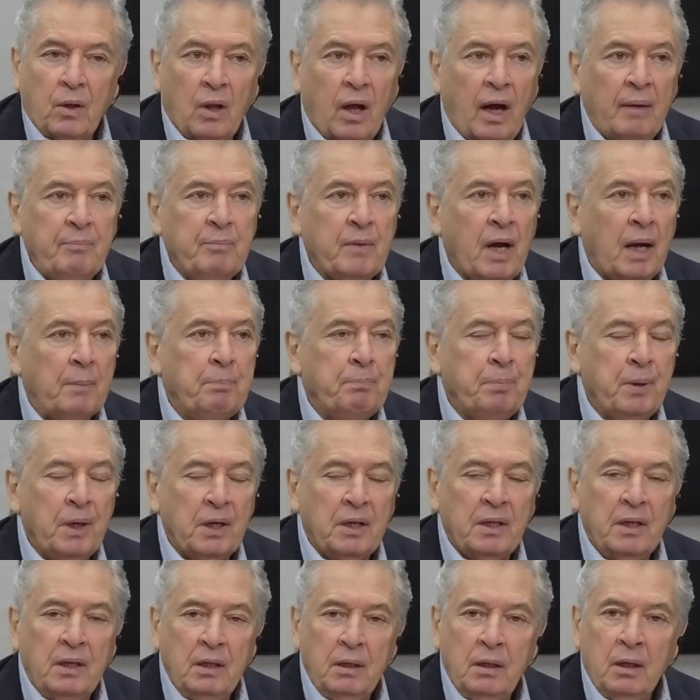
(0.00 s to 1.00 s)
I'm not
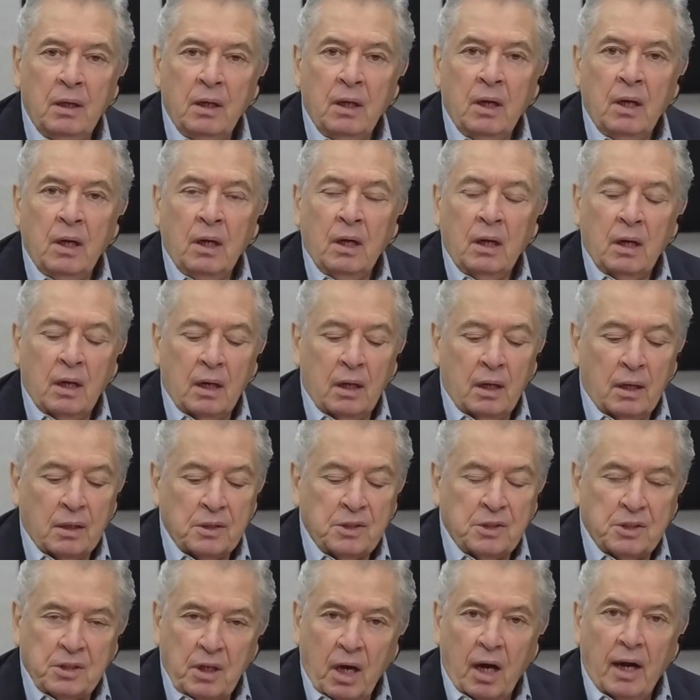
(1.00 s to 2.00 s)
picking uh,
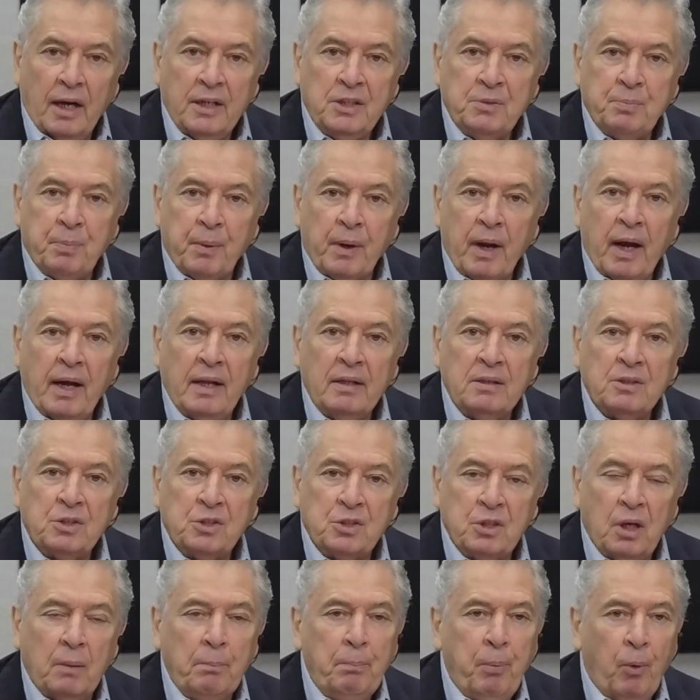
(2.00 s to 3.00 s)
sides, but I, at
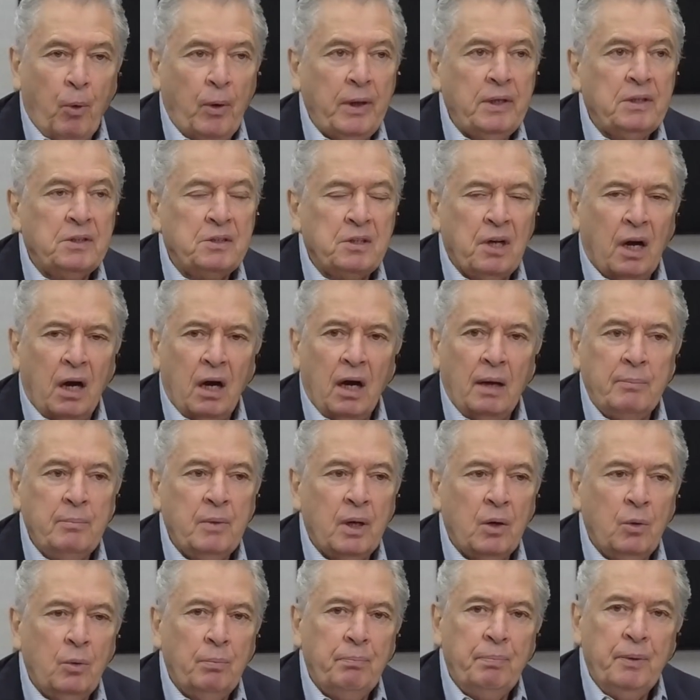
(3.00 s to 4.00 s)
some point in time,
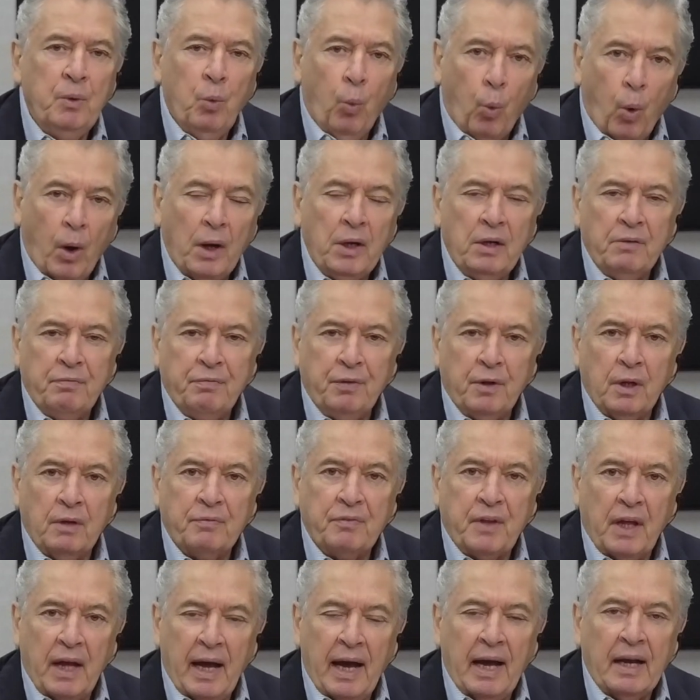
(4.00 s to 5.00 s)
it would be wonderful
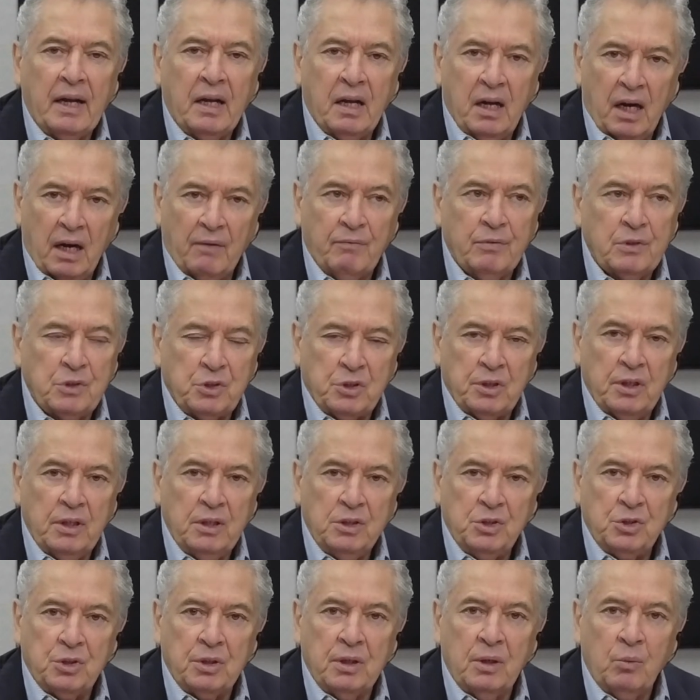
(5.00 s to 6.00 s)
if they had a
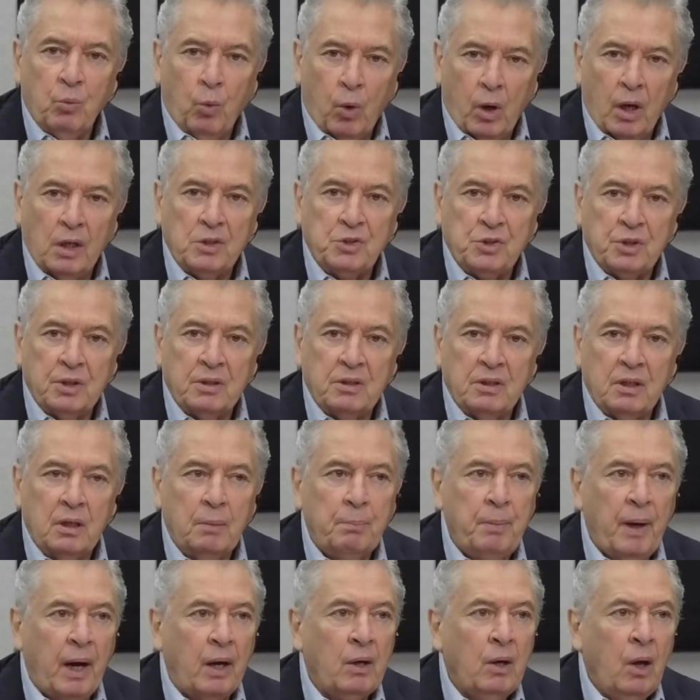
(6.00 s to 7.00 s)
conversation in Washington
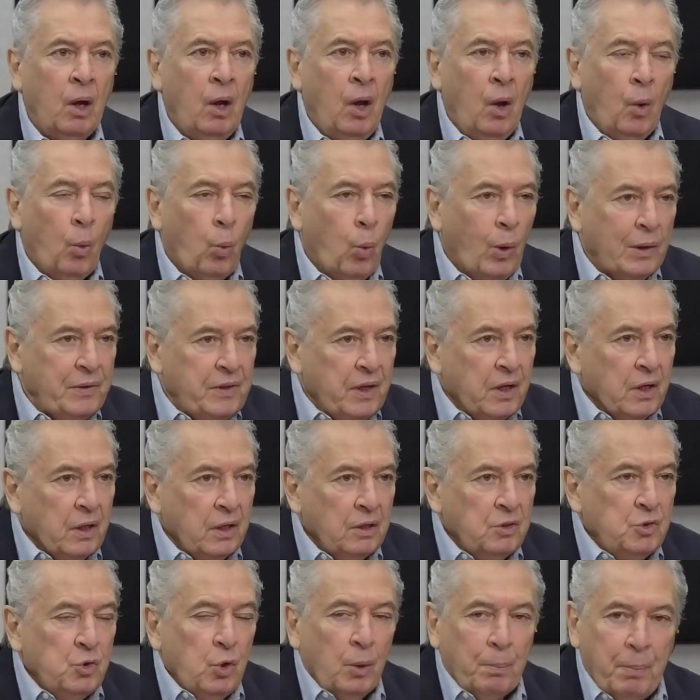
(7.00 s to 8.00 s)
about what they're
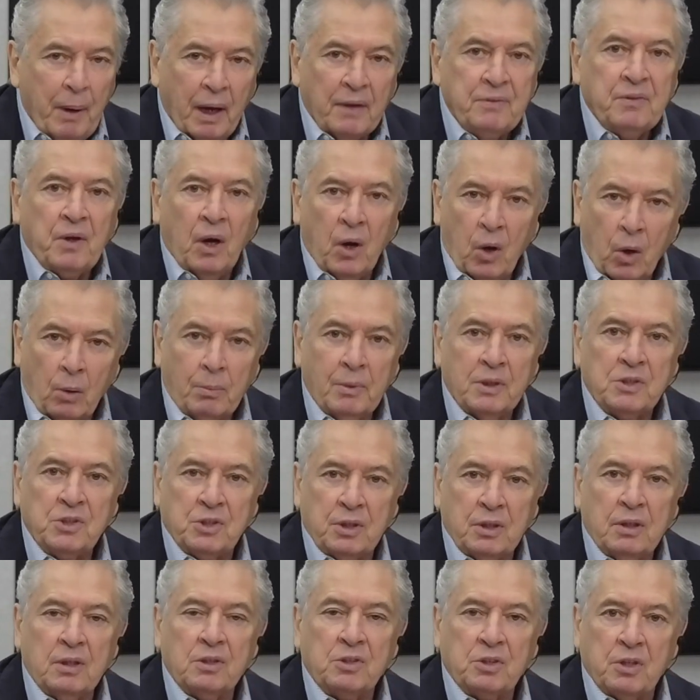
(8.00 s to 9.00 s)
going to do about the
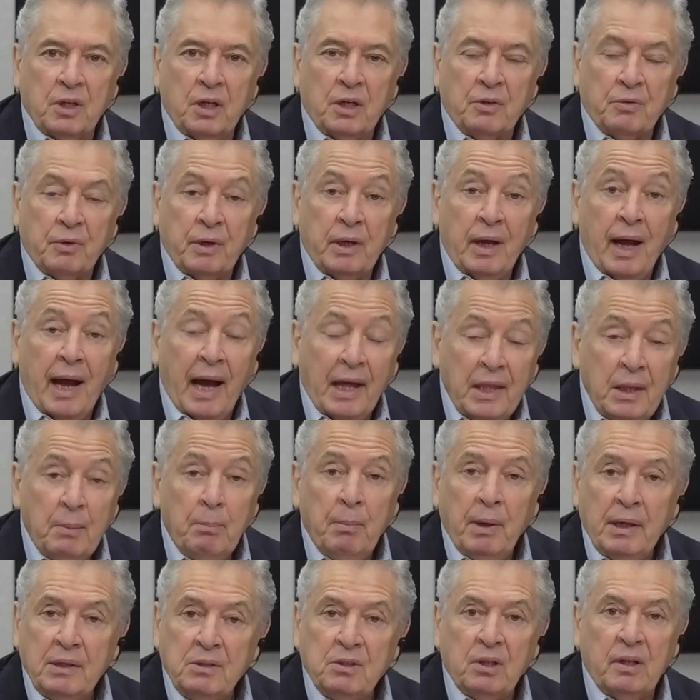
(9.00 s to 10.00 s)
homeless in this country and the
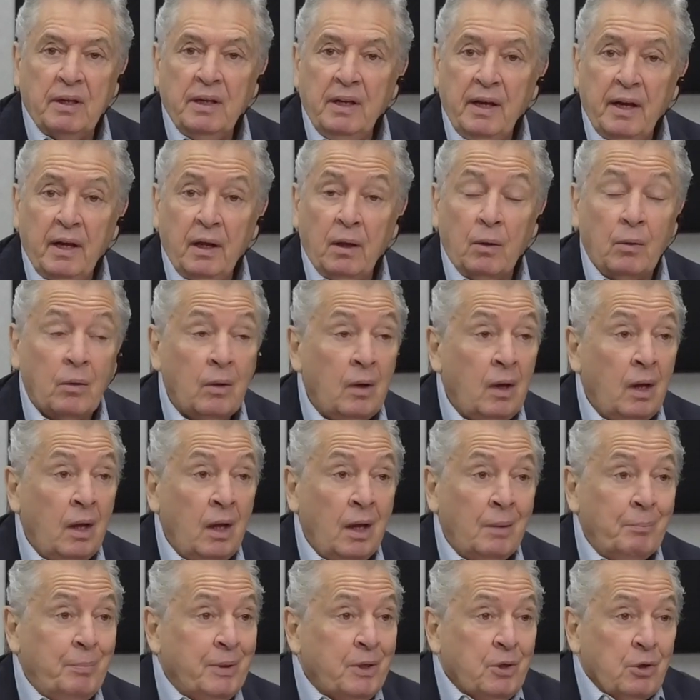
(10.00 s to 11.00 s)
mentally ill,
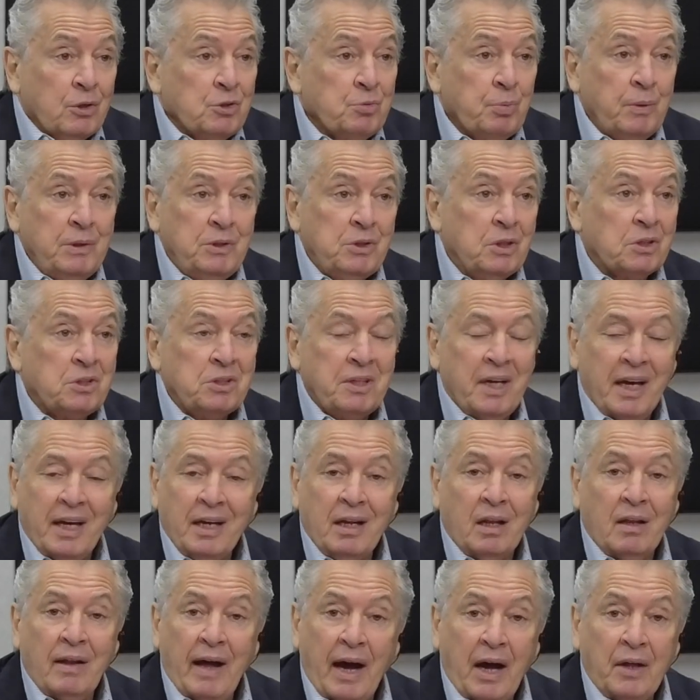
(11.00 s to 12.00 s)
because we just
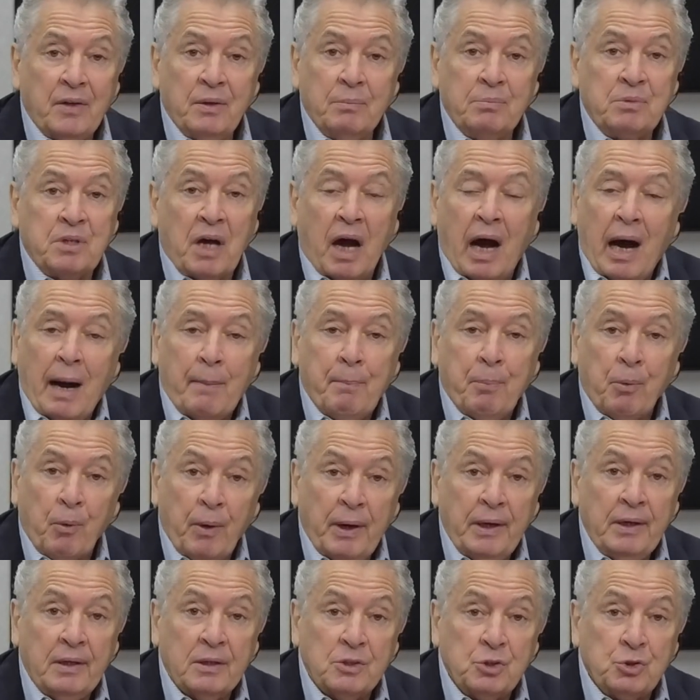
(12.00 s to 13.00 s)
can't allow them to
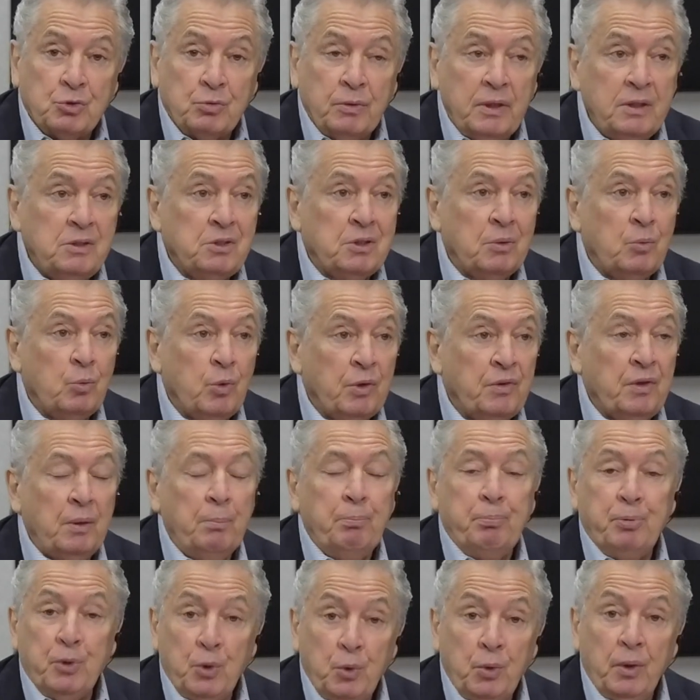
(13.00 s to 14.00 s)
operate in the streets with
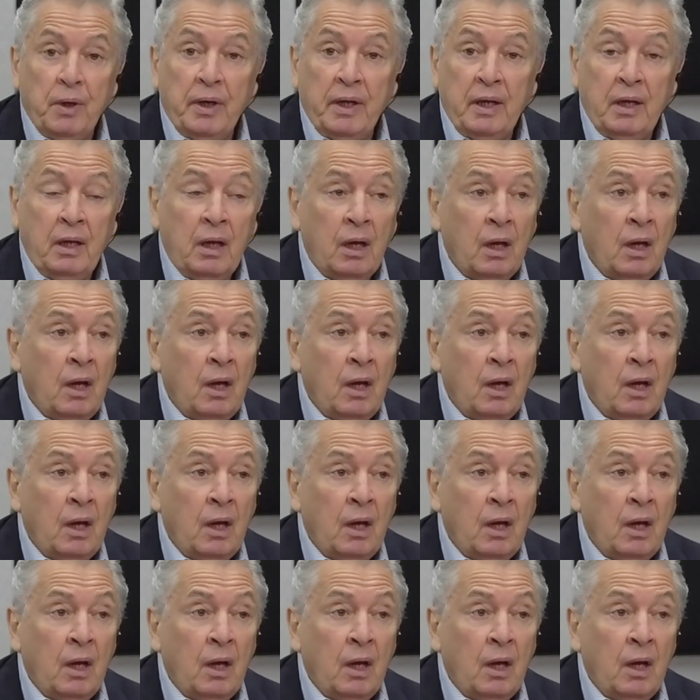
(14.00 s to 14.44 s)
impunity,